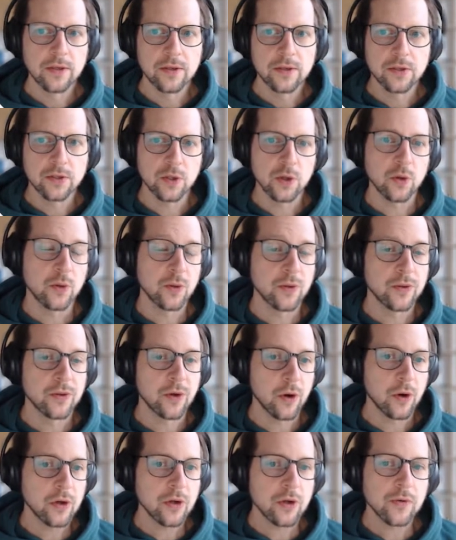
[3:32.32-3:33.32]
So the
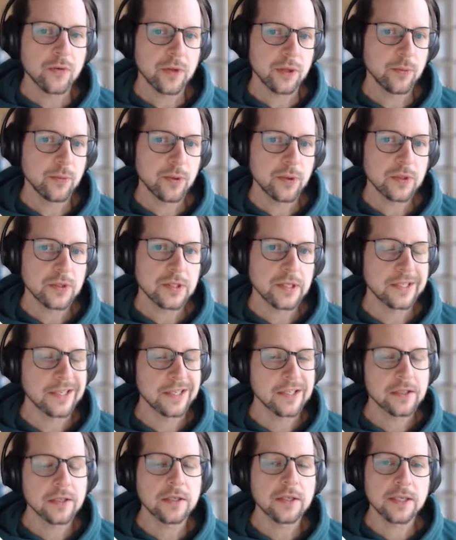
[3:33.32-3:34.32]
order of the inputs
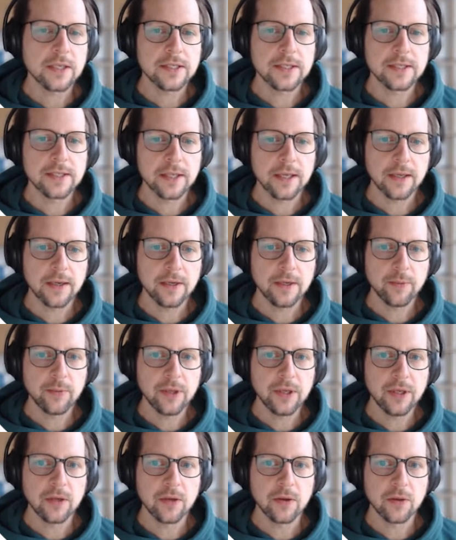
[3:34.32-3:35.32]
does not necessarily
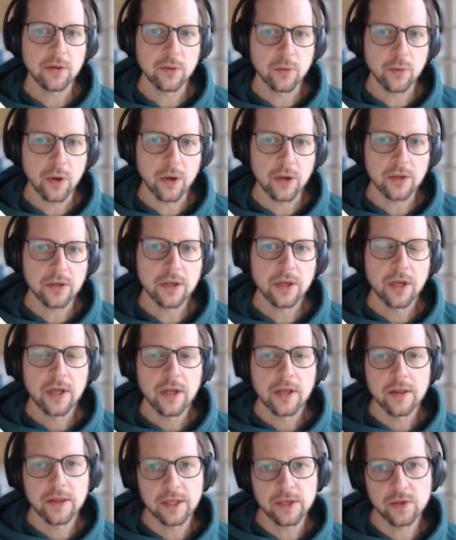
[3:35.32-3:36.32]
be the one
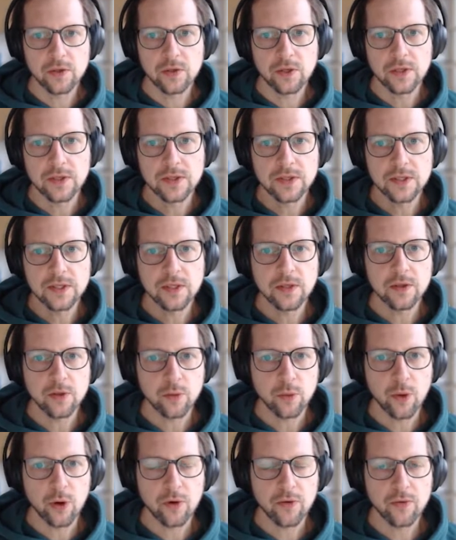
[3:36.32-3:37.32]
that you can see in the
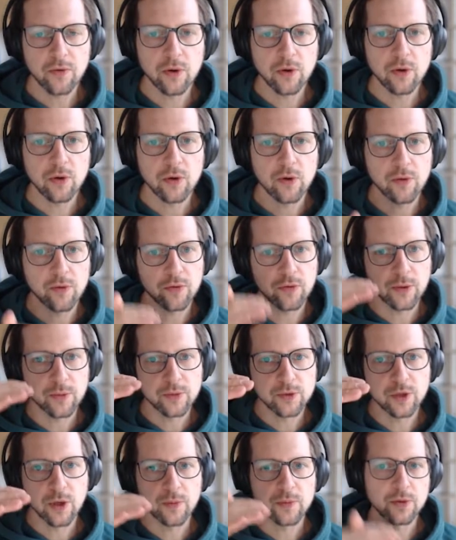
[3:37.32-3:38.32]
workflow from
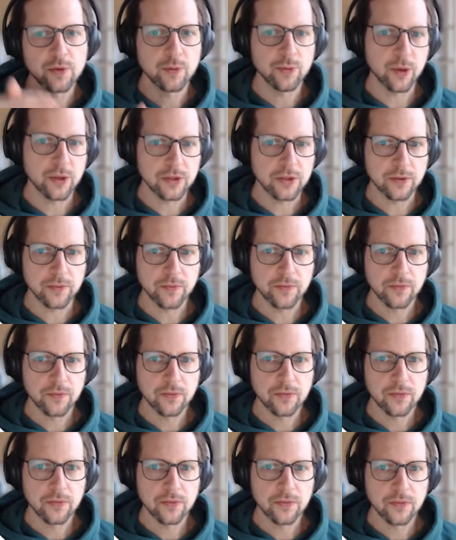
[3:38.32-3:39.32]
top to bottom.
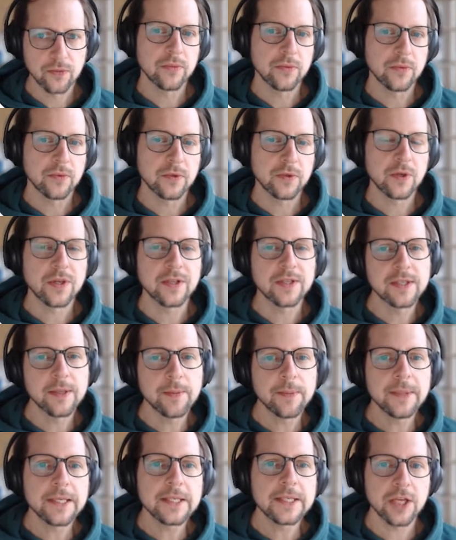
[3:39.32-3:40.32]
You can
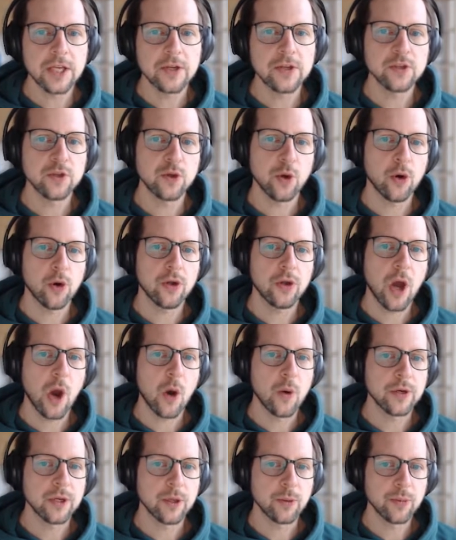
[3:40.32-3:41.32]
simply change the order
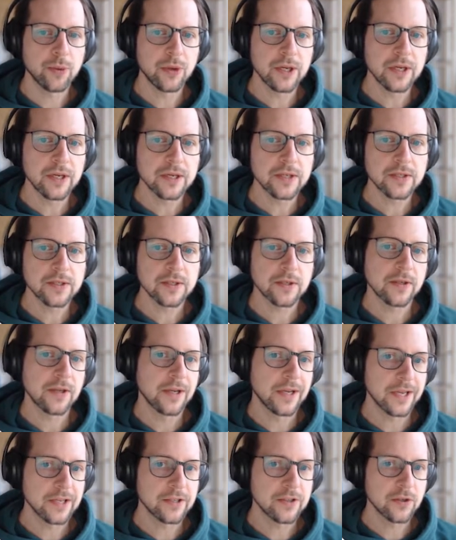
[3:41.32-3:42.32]
how it appears
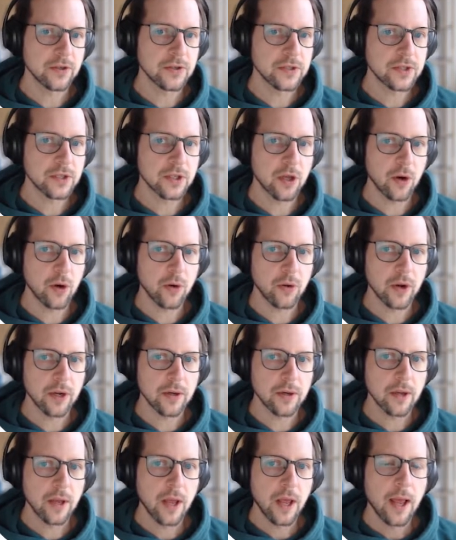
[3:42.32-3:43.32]
later in Synera
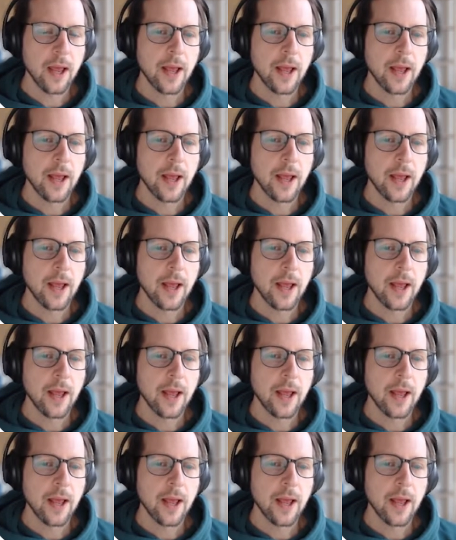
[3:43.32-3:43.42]
Run